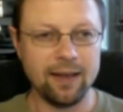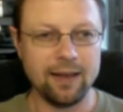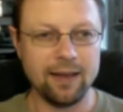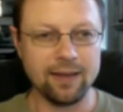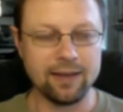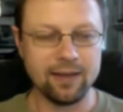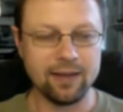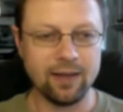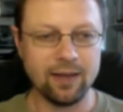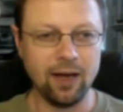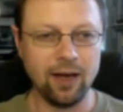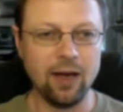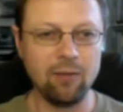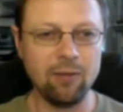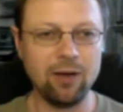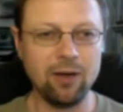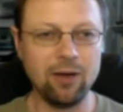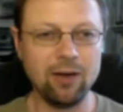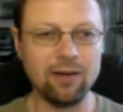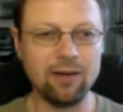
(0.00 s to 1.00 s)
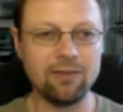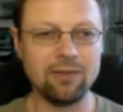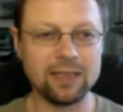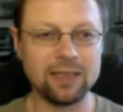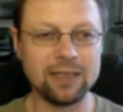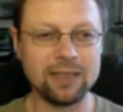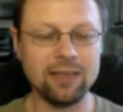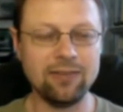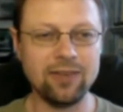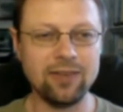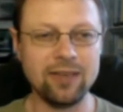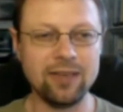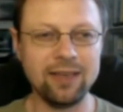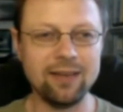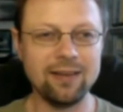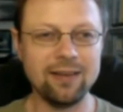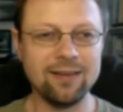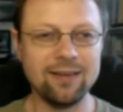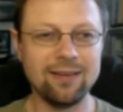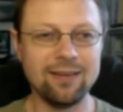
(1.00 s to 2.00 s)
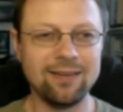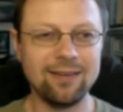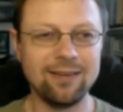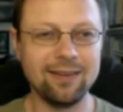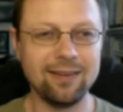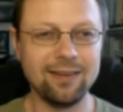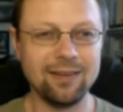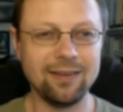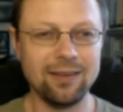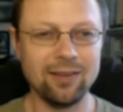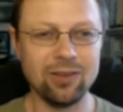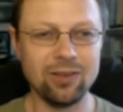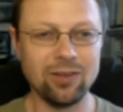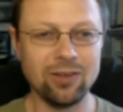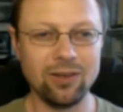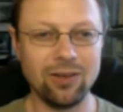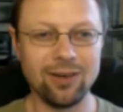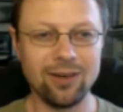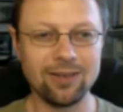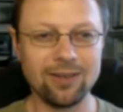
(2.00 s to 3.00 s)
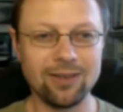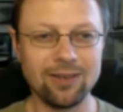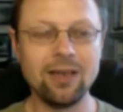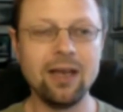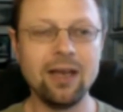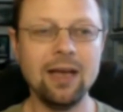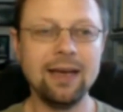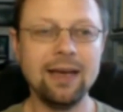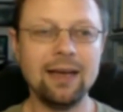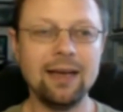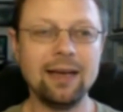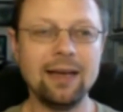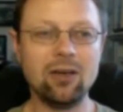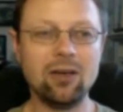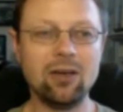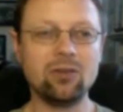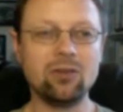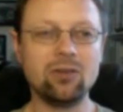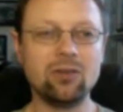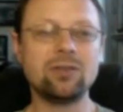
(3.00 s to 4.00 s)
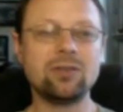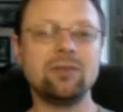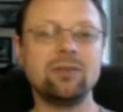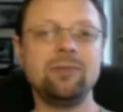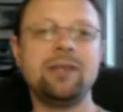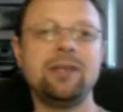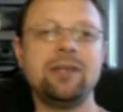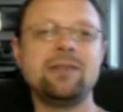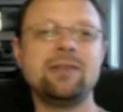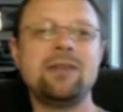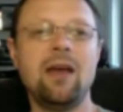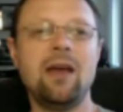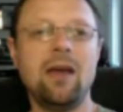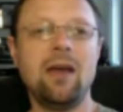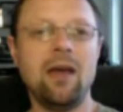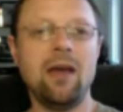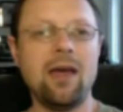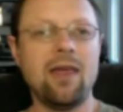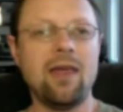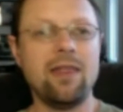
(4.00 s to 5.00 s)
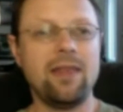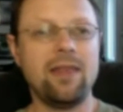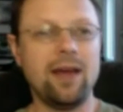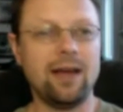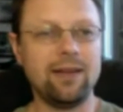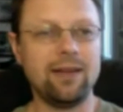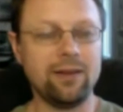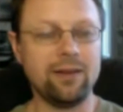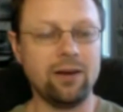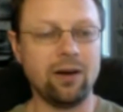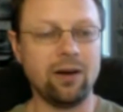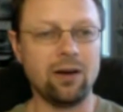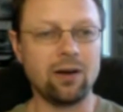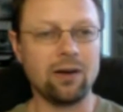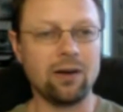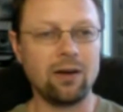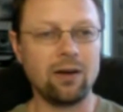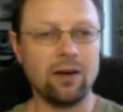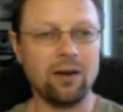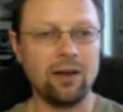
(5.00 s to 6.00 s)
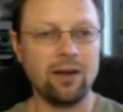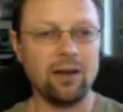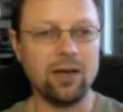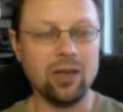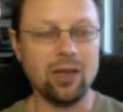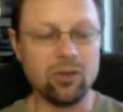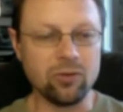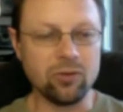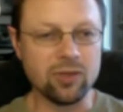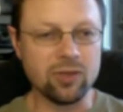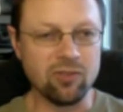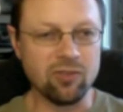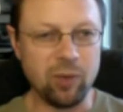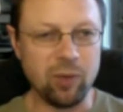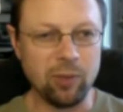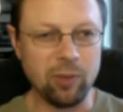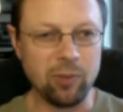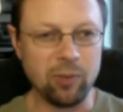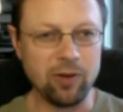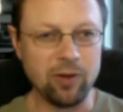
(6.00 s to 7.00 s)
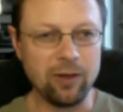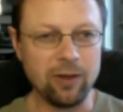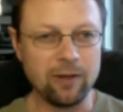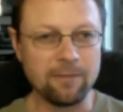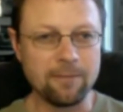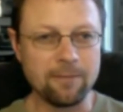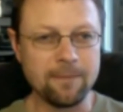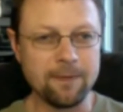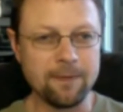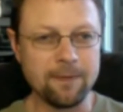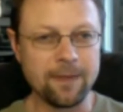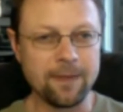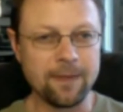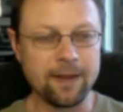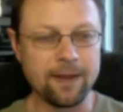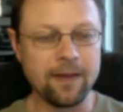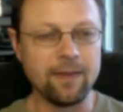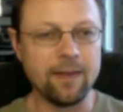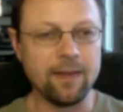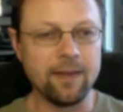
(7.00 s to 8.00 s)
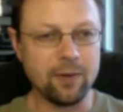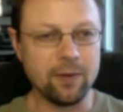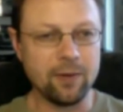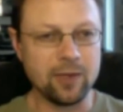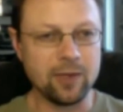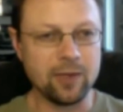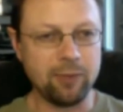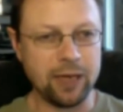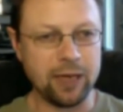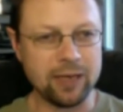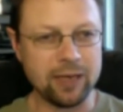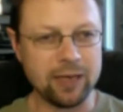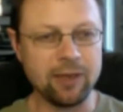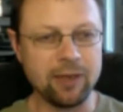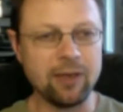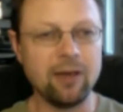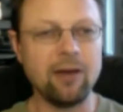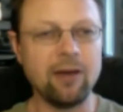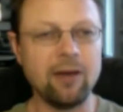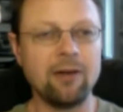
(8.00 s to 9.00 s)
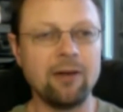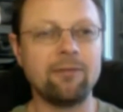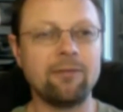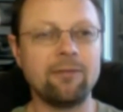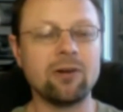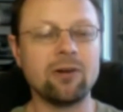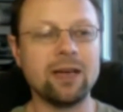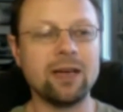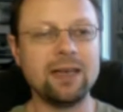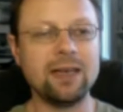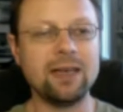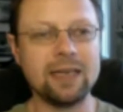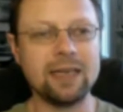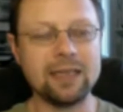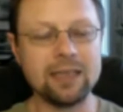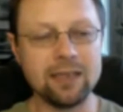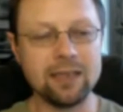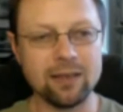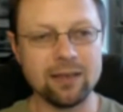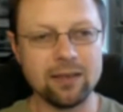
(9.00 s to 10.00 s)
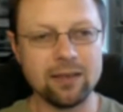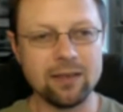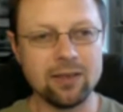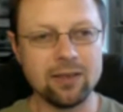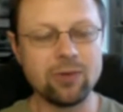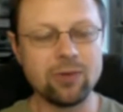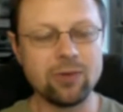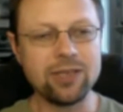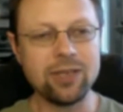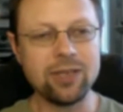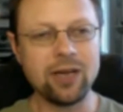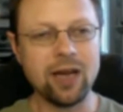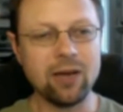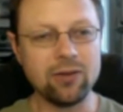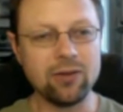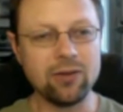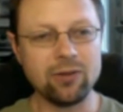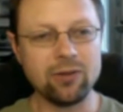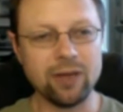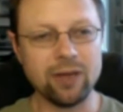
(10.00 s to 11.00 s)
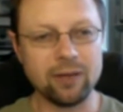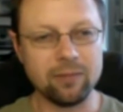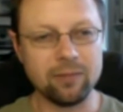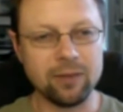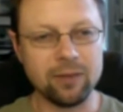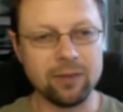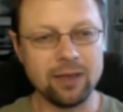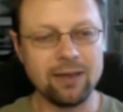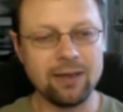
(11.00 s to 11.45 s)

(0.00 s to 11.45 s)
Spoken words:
at the hub of activity in the internal arts, it also means that there are hundreds of people that respect me for connecting, reaching out to them